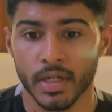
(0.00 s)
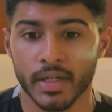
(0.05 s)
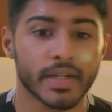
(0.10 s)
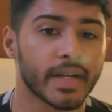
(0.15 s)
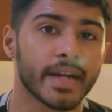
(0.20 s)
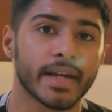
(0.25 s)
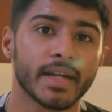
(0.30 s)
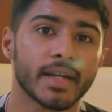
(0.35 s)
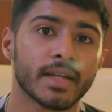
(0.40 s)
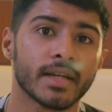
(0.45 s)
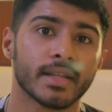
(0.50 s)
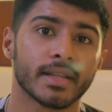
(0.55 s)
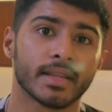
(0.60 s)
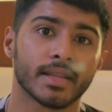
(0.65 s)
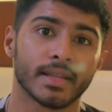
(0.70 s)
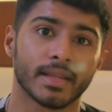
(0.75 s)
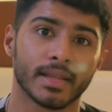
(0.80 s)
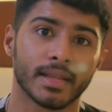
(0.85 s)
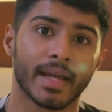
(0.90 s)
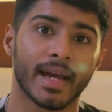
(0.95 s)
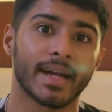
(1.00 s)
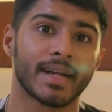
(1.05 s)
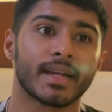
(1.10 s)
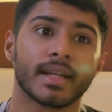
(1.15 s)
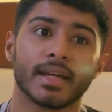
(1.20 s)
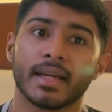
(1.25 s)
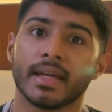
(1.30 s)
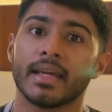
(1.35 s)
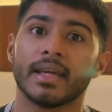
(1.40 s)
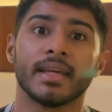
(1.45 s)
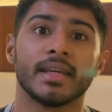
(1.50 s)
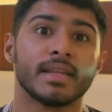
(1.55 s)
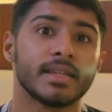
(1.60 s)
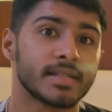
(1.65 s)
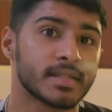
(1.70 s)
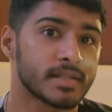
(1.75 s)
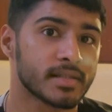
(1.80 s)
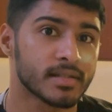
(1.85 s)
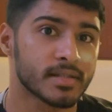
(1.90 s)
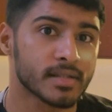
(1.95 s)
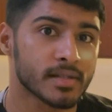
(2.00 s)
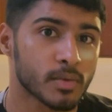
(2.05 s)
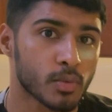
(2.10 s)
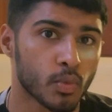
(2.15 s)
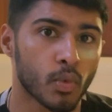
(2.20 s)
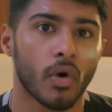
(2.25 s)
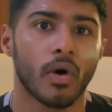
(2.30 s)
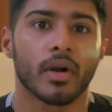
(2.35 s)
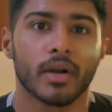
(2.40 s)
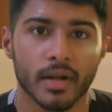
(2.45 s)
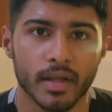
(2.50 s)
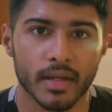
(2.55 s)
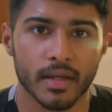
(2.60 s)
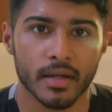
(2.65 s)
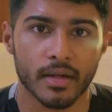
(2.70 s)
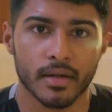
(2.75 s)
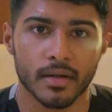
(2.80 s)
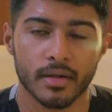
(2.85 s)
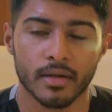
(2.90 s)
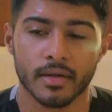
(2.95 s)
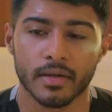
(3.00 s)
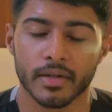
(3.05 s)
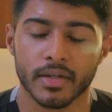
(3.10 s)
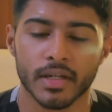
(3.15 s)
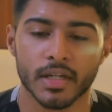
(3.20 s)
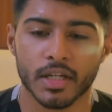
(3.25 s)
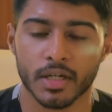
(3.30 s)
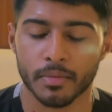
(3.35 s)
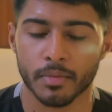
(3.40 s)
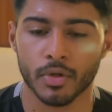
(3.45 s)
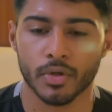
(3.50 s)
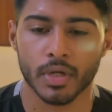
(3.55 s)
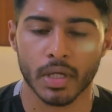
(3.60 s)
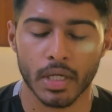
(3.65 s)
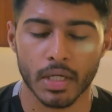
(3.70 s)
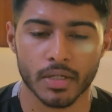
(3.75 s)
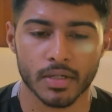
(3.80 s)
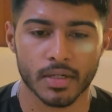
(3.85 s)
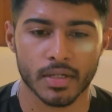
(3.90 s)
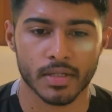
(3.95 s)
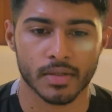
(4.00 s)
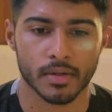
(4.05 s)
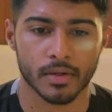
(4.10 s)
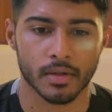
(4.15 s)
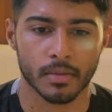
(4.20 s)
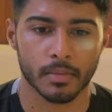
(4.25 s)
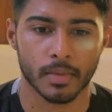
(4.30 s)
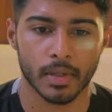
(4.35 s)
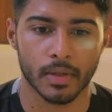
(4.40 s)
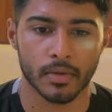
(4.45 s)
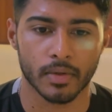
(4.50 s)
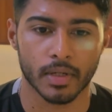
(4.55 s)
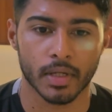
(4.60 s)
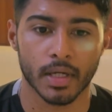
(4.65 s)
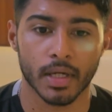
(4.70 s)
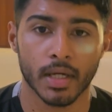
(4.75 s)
right? That is what real communication is all about.